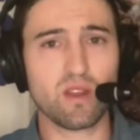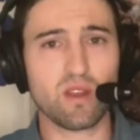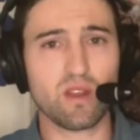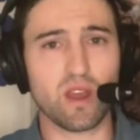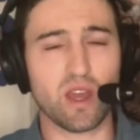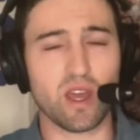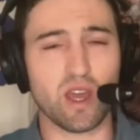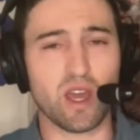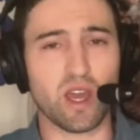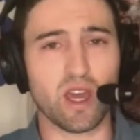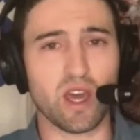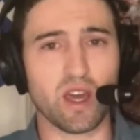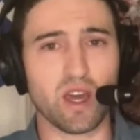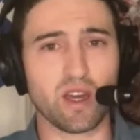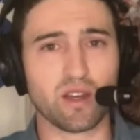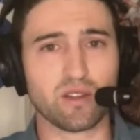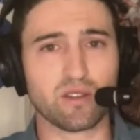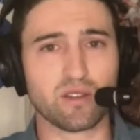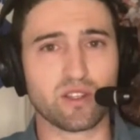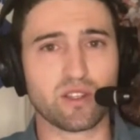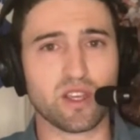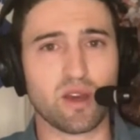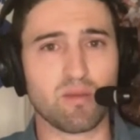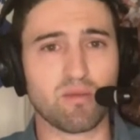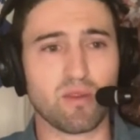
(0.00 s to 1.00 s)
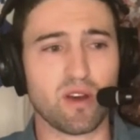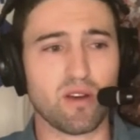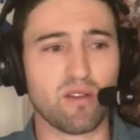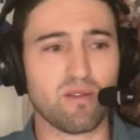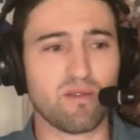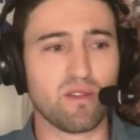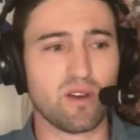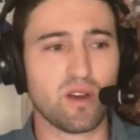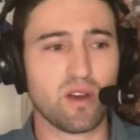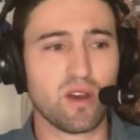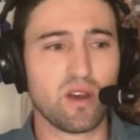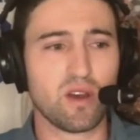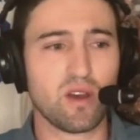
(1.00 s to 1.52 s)
and some
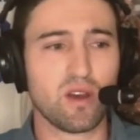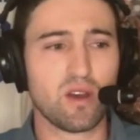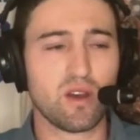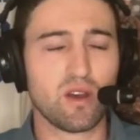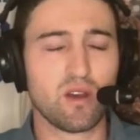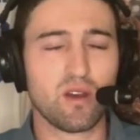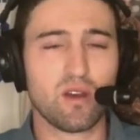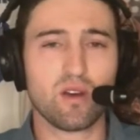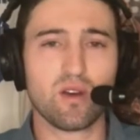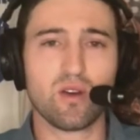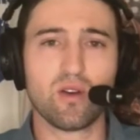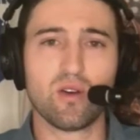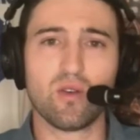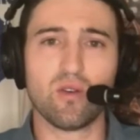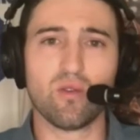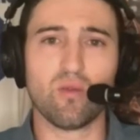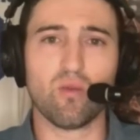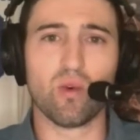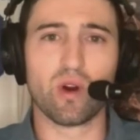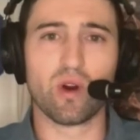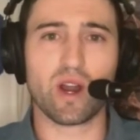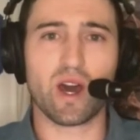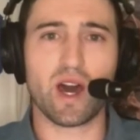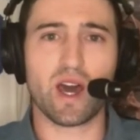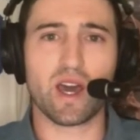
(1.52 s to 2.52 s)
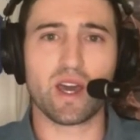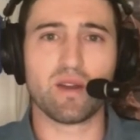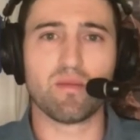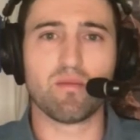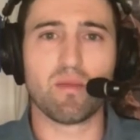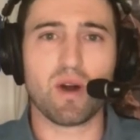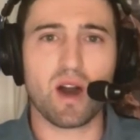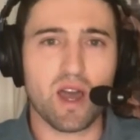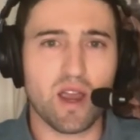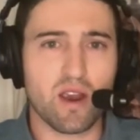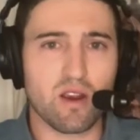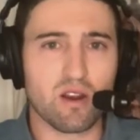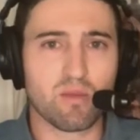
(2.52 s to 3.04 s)
of what I
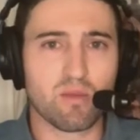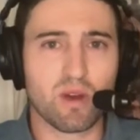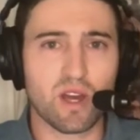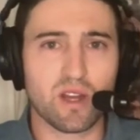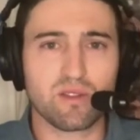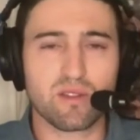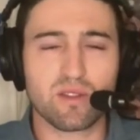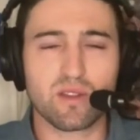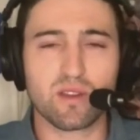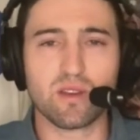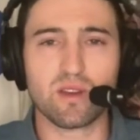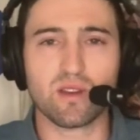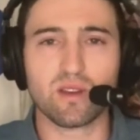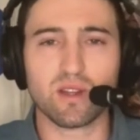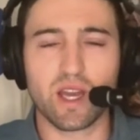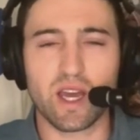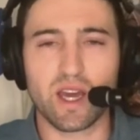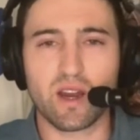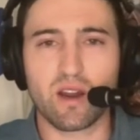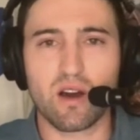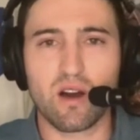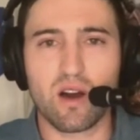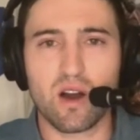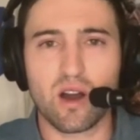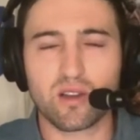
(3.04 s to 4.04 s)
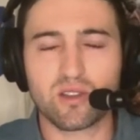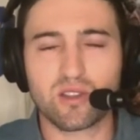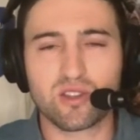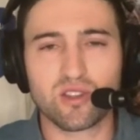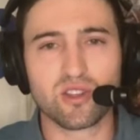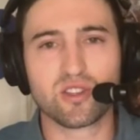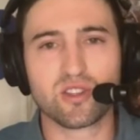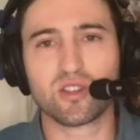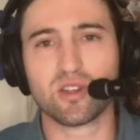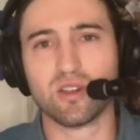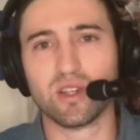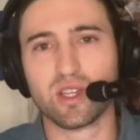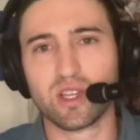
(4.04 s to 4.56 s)
admired about the Atlanta Hawks
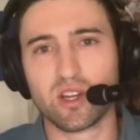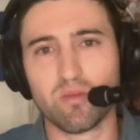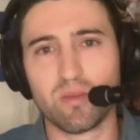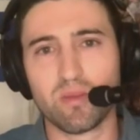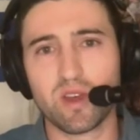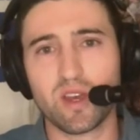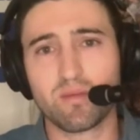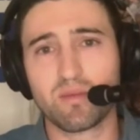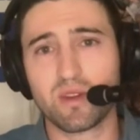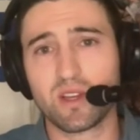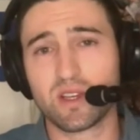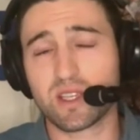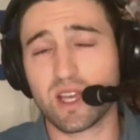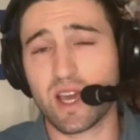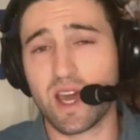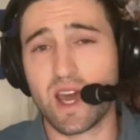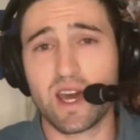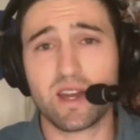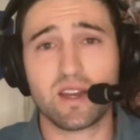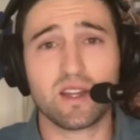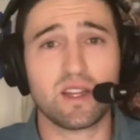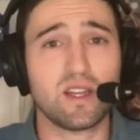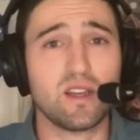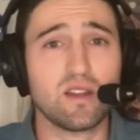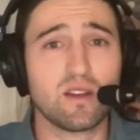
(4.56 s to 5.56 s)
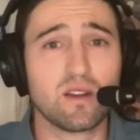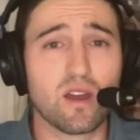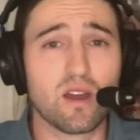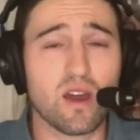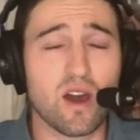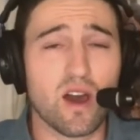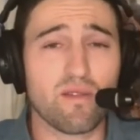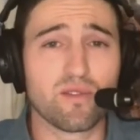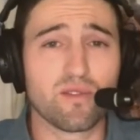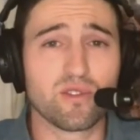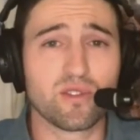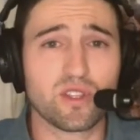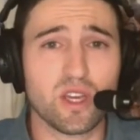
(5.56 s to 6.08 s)
just a little bit, because I had a heated
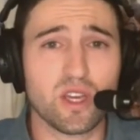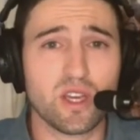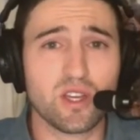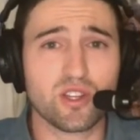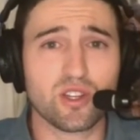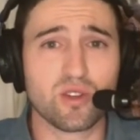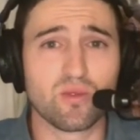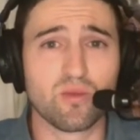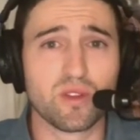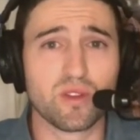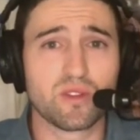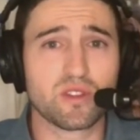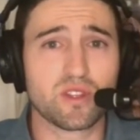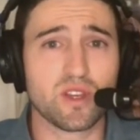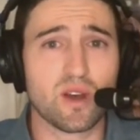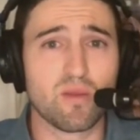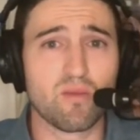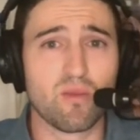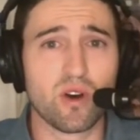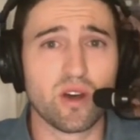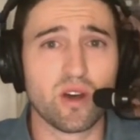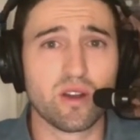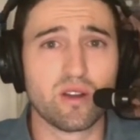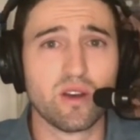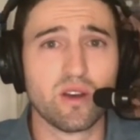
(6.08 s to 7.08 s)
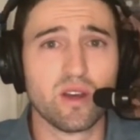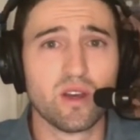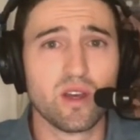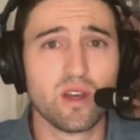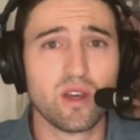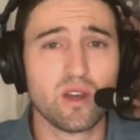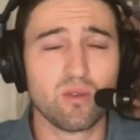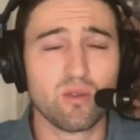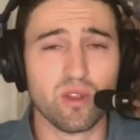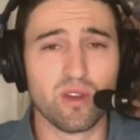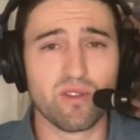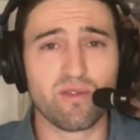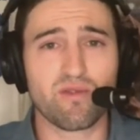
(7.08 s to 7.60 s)
conversation with someone,
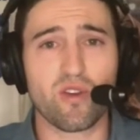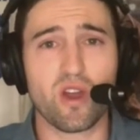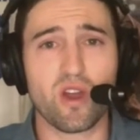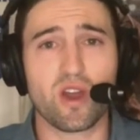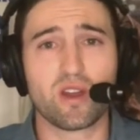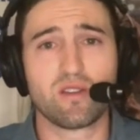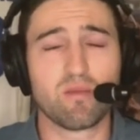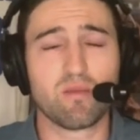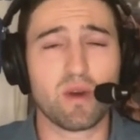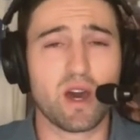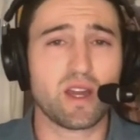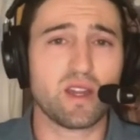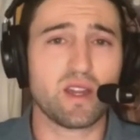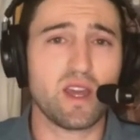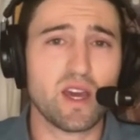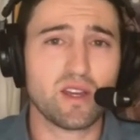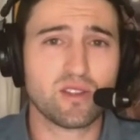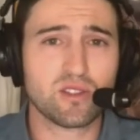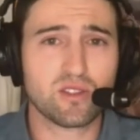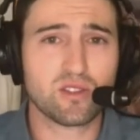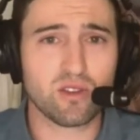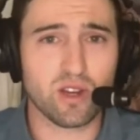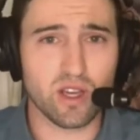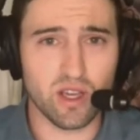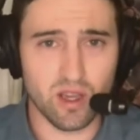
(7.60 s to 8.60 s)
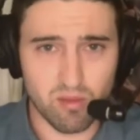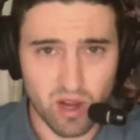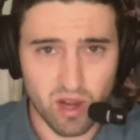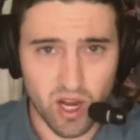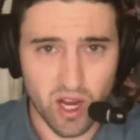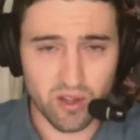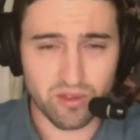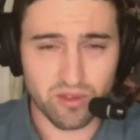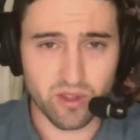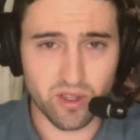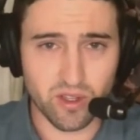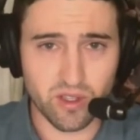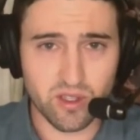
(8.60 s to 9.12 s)
with a friend of mine yesterday
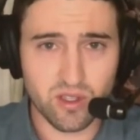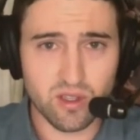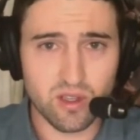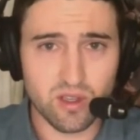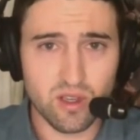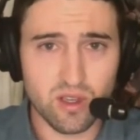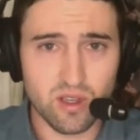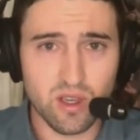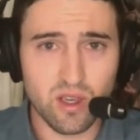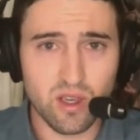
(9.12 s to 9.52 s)
about this,